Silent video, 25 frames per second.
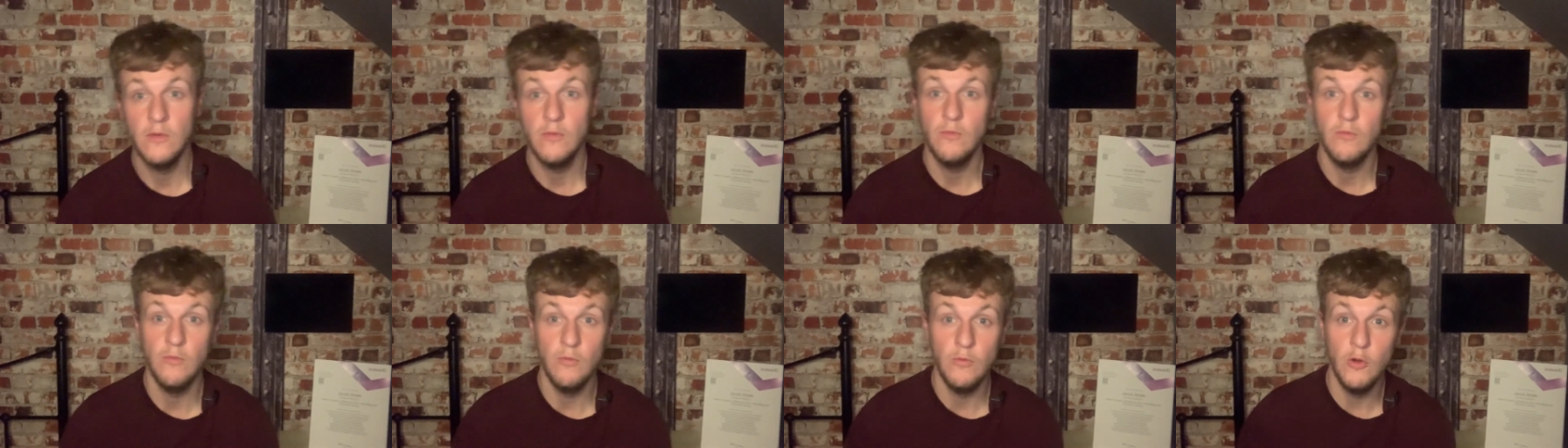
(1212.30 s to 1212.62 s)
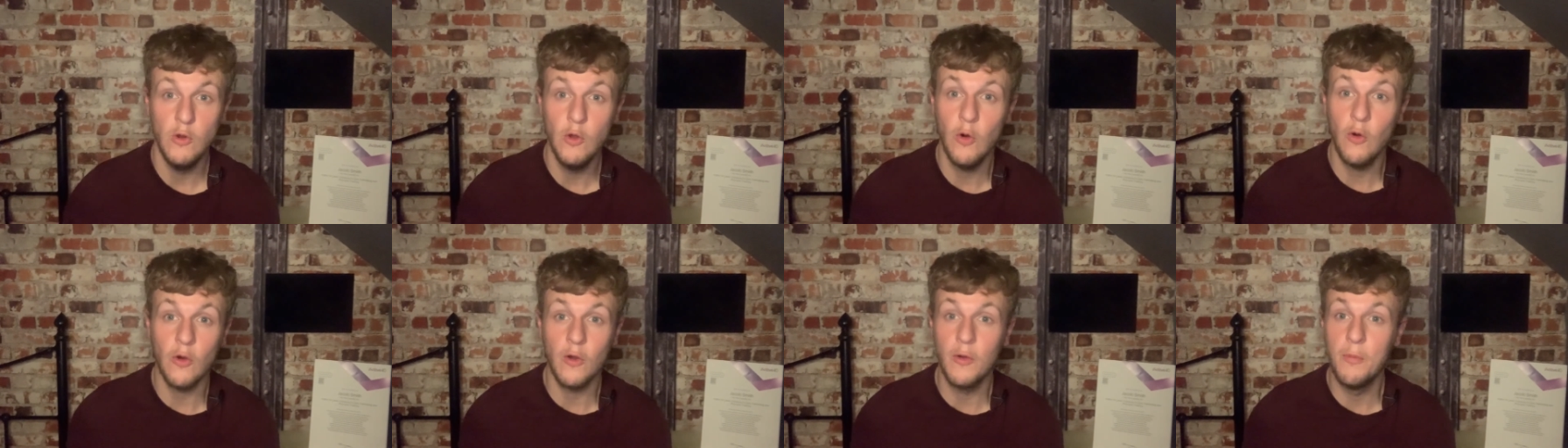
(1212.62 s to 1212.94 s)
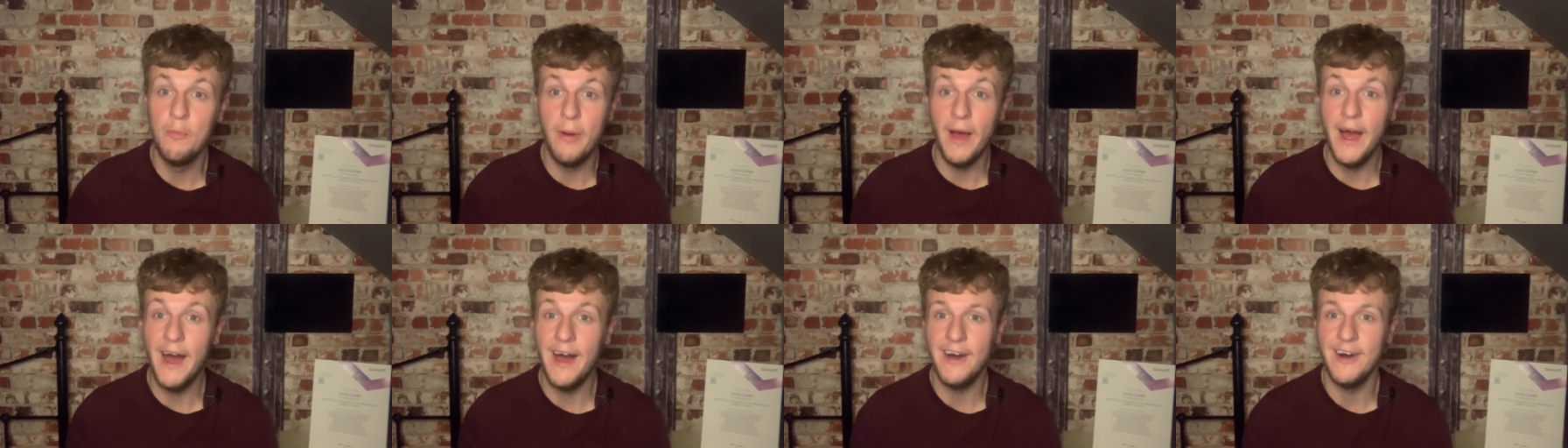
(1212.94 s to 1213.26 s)
look
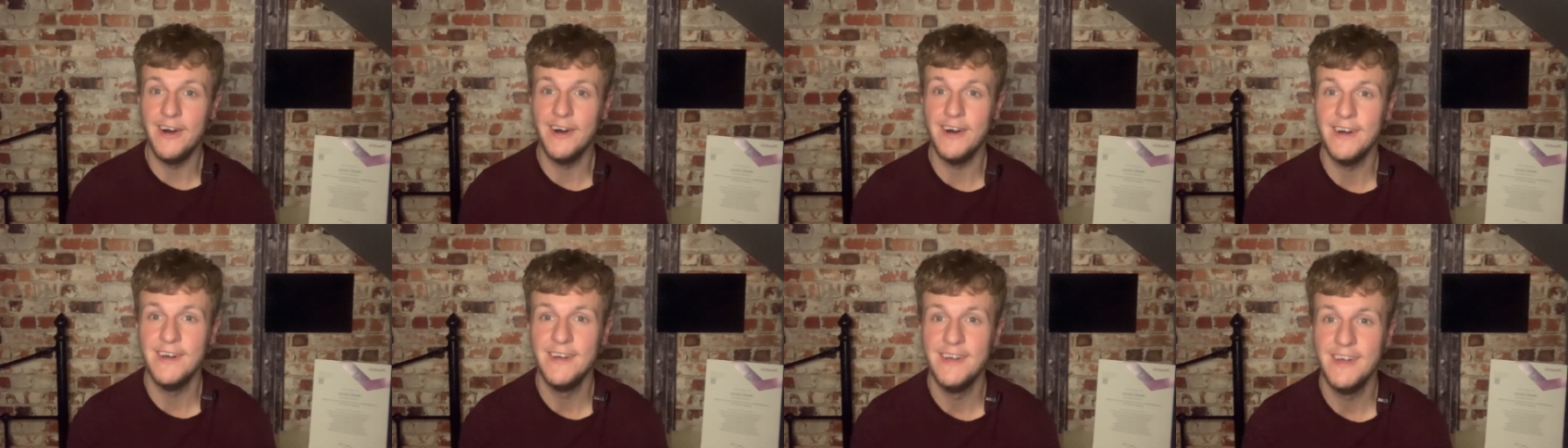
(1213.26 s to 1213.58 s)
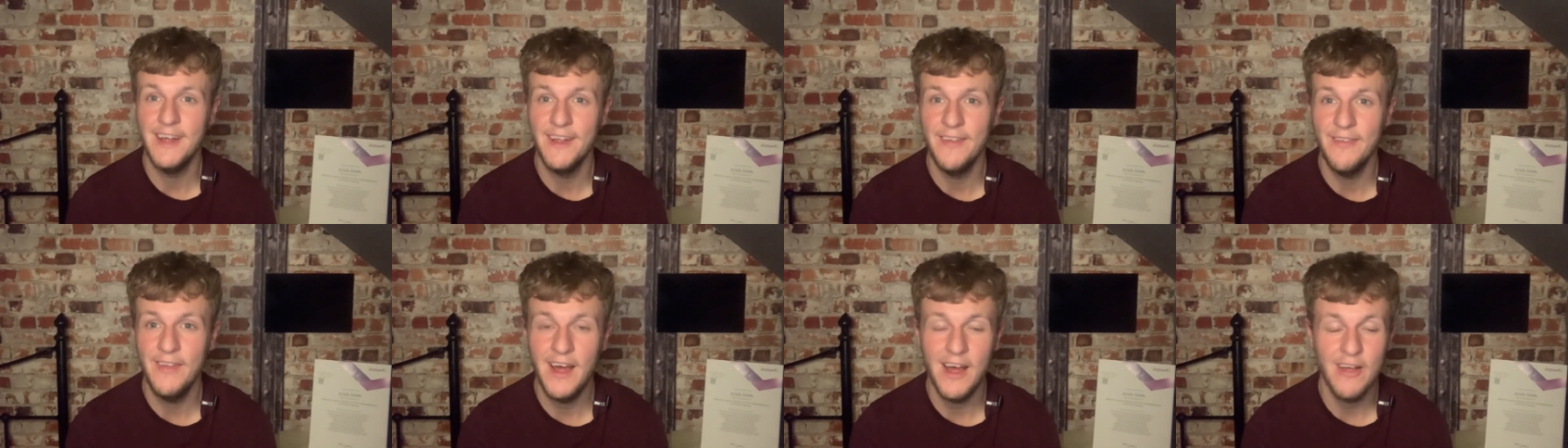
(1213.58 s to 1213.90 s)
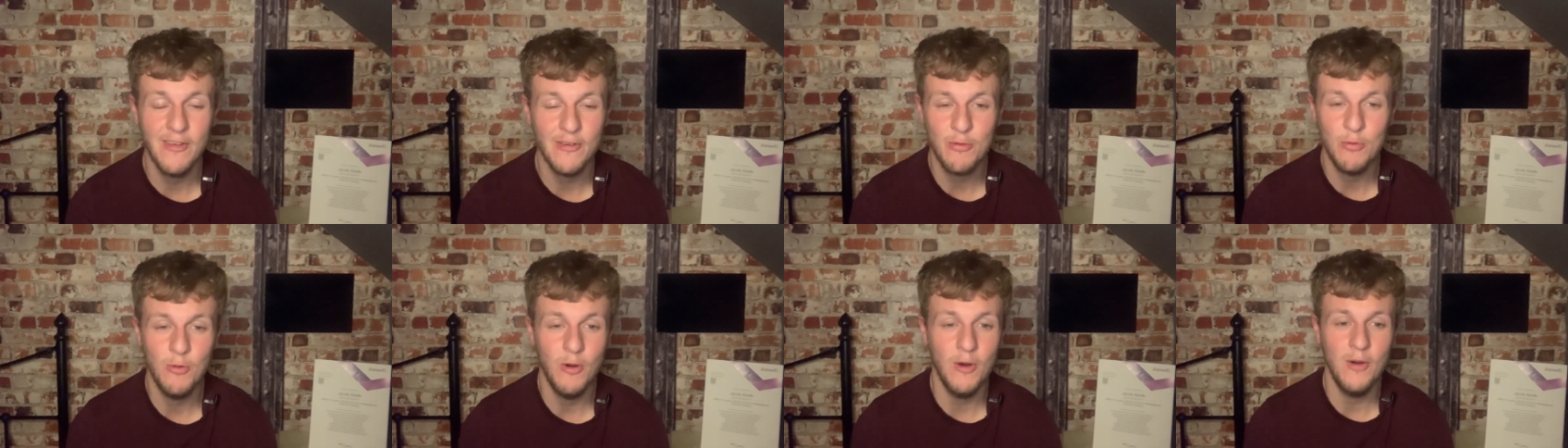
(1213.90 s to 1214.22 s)
better, and
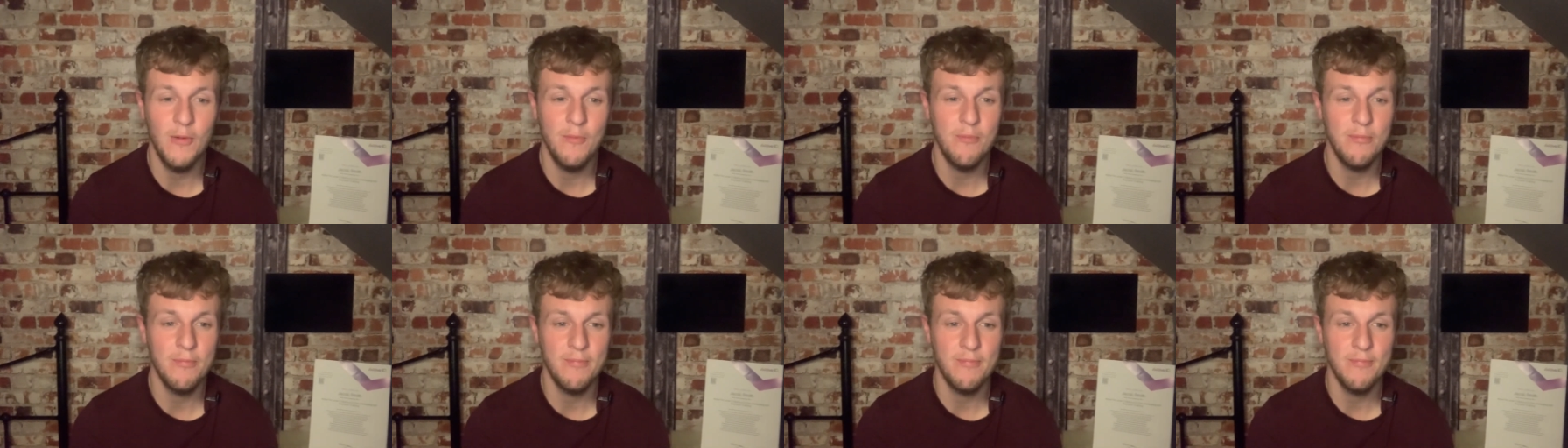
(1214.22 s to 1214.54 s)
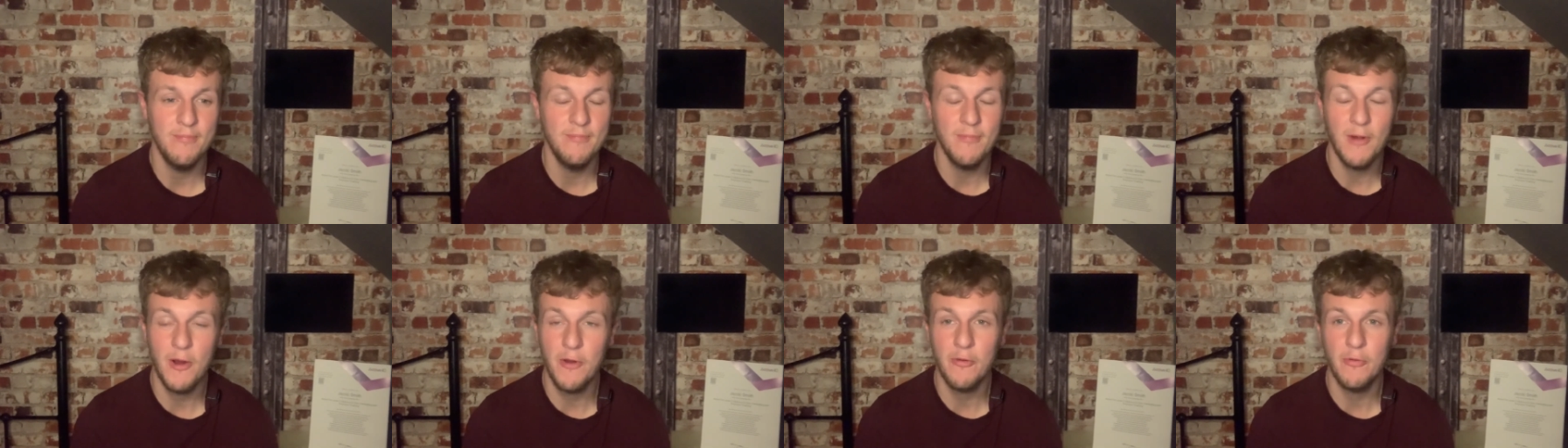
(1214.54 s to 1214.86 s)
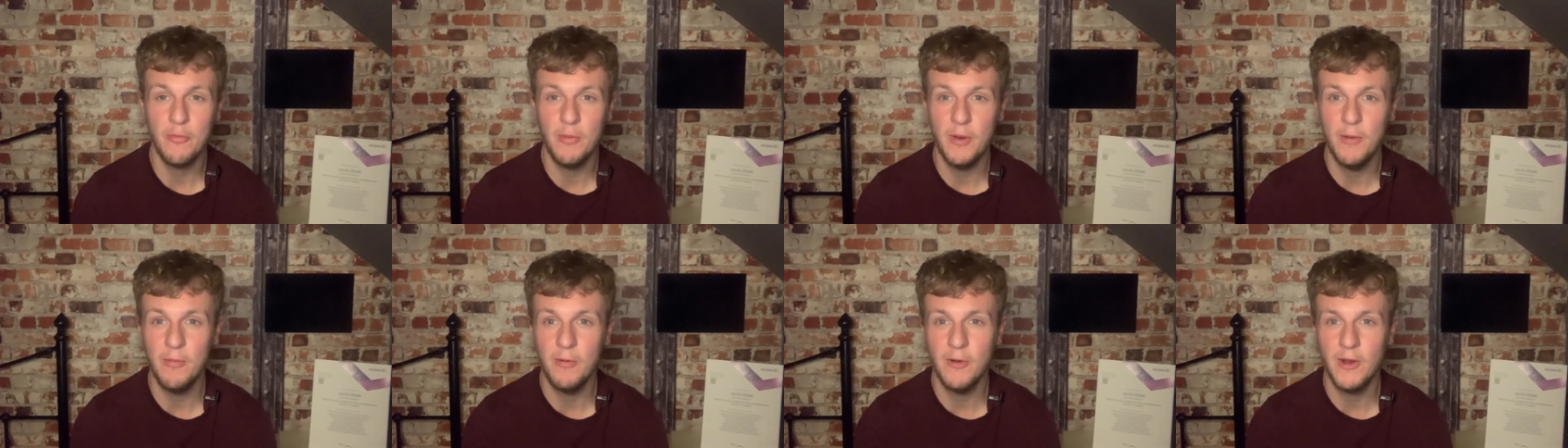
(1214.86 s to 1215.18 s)
that's what most
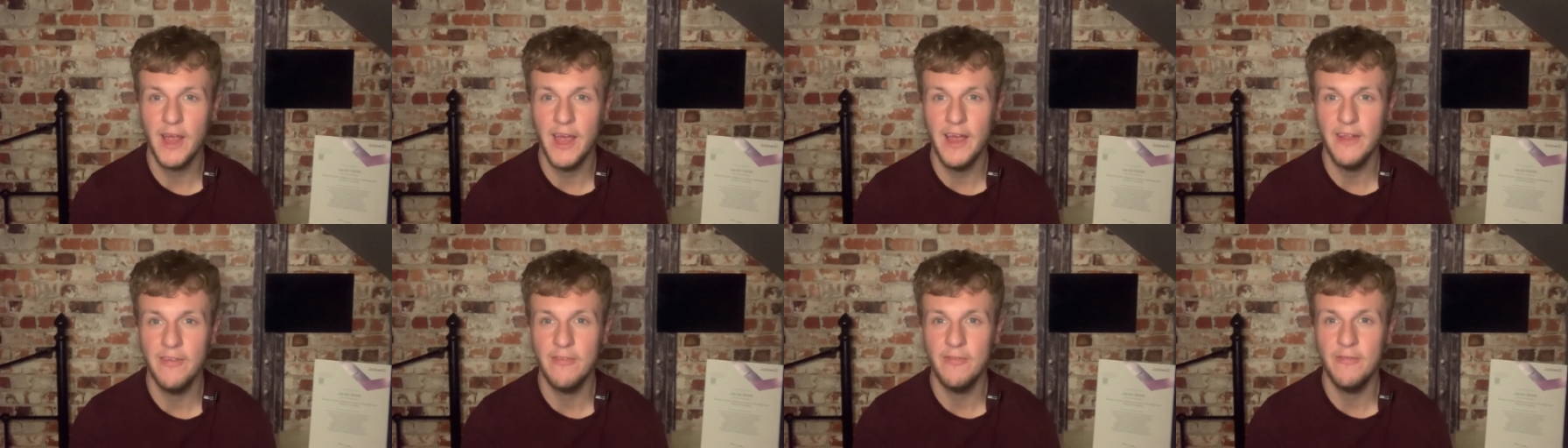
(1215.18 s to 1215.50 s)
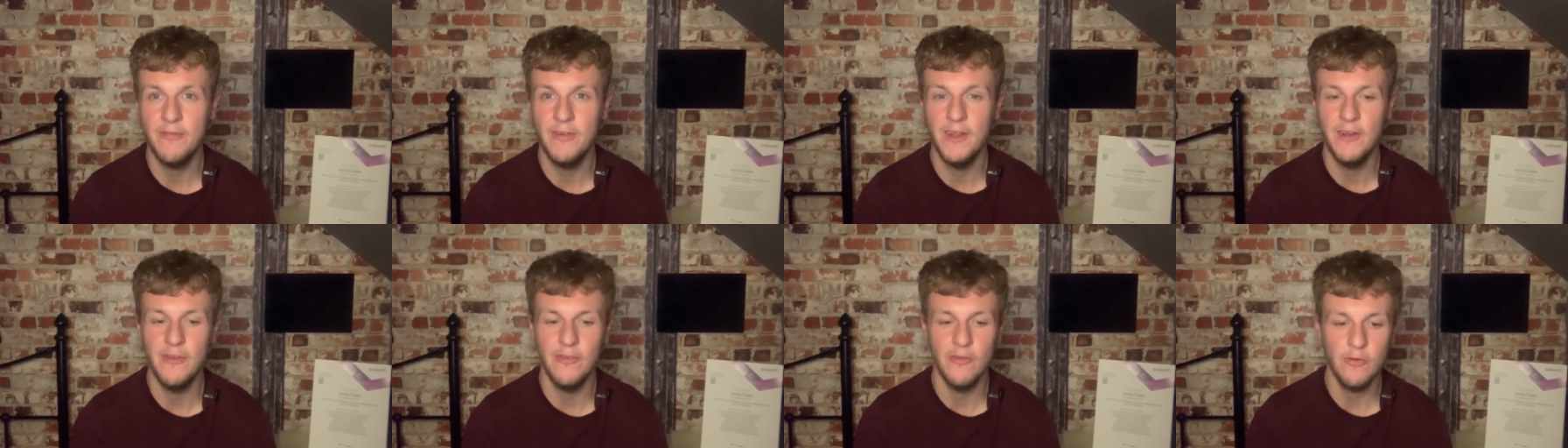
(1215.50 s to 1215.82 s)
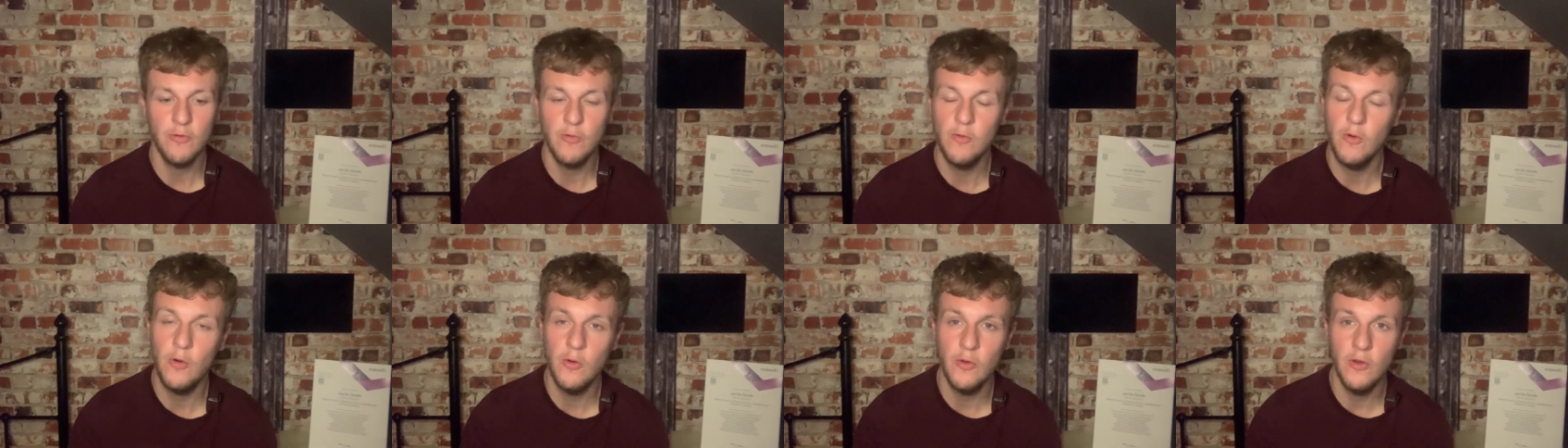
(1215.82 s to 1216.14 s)
people get into fitness for,